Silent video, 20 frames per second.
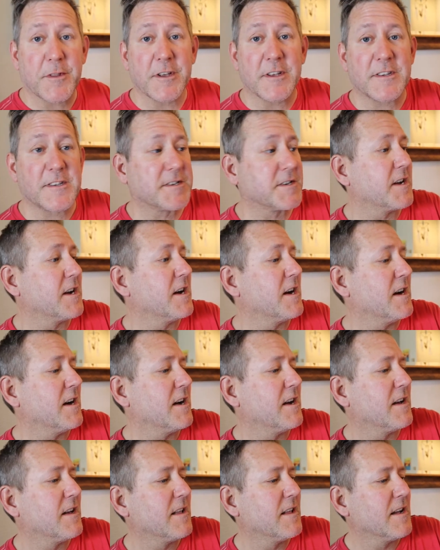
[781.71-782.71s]
this, uh,
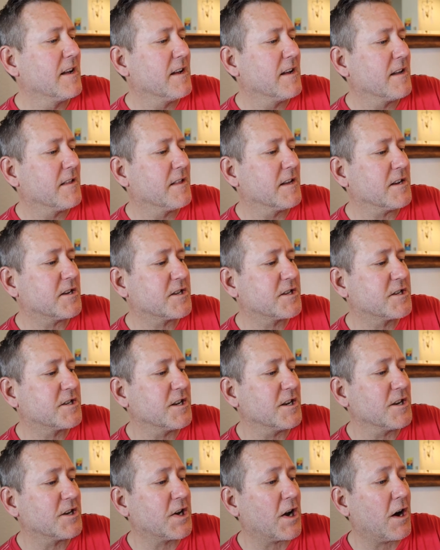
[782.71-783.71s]
this
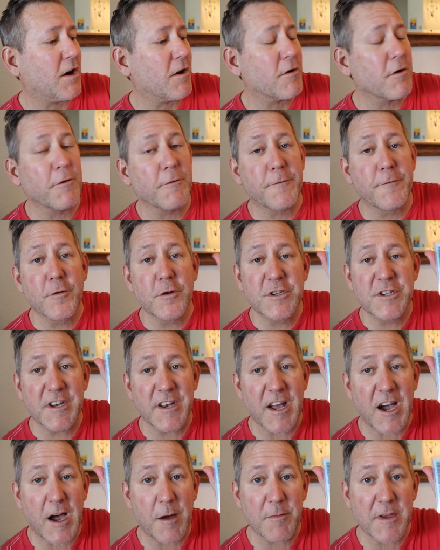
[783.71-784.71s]
Shintaro
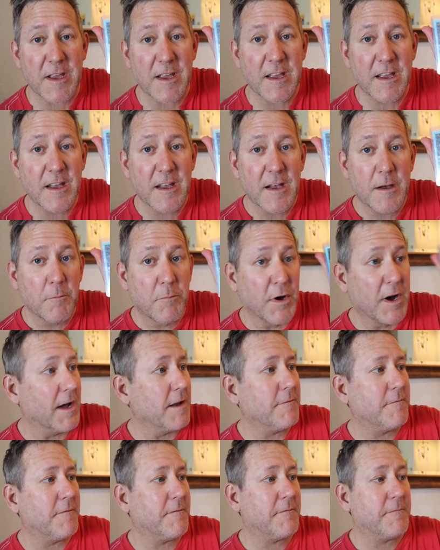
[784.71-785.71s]
Fujinami,
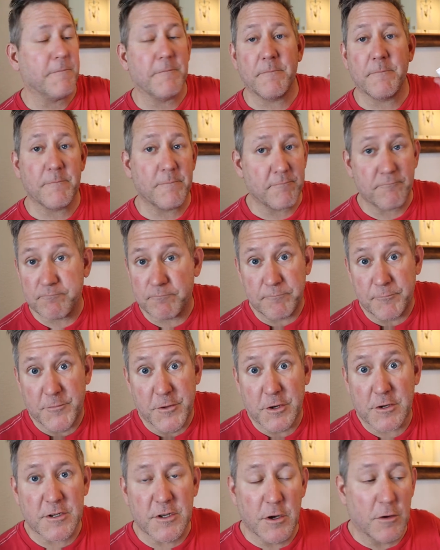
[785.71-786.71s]
but
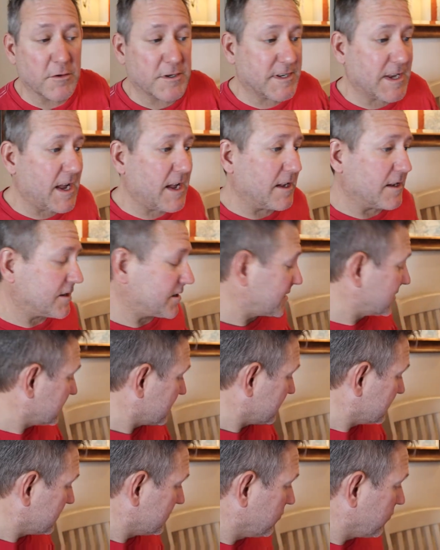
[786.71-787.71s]
there's no sense.
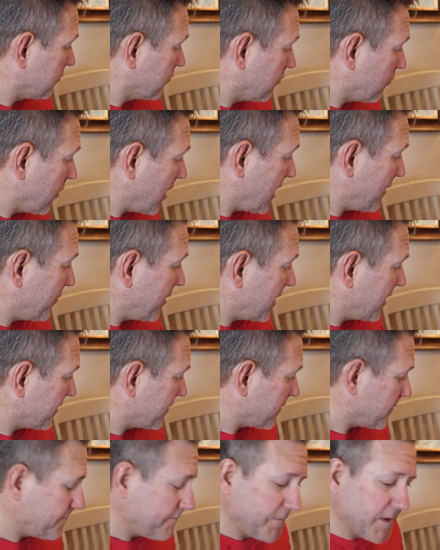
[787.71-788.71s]
Why
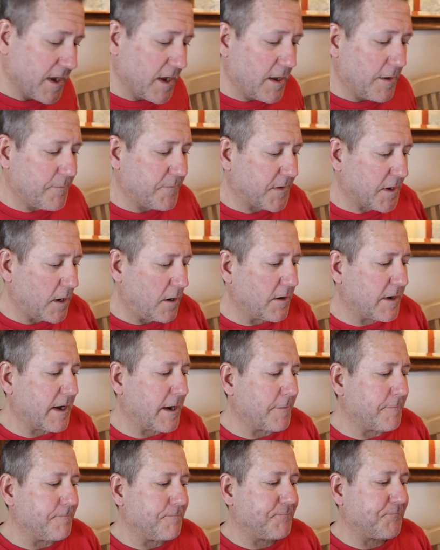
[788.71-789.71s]
bother? Okay.